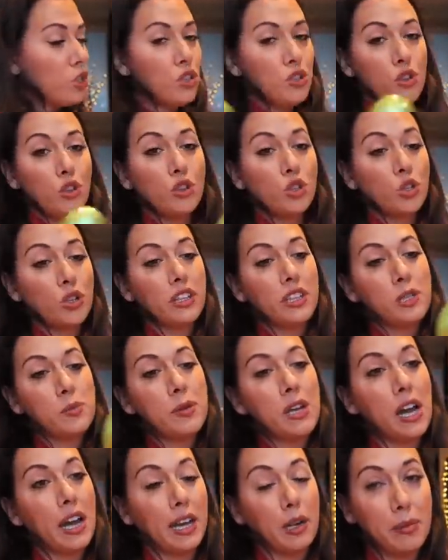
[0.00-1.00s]
So the tree that's
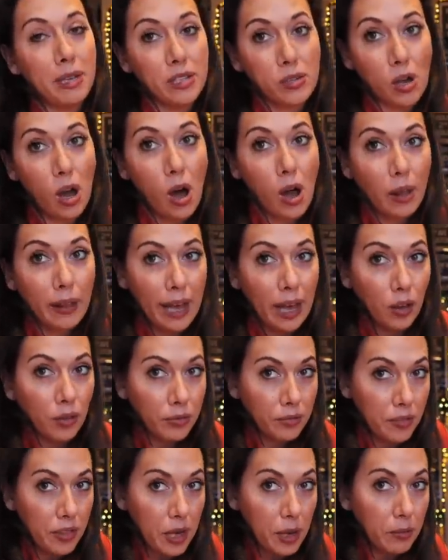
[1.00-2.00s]
behind me is all
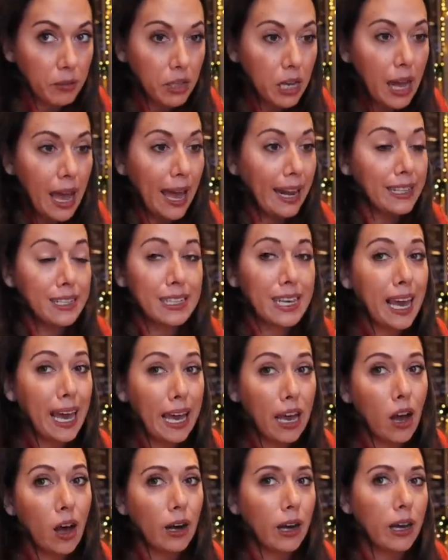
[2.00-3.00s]
elf themed and it's
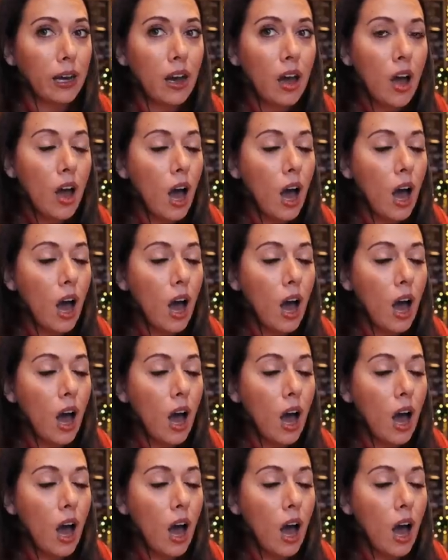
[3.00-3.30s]
chaotic.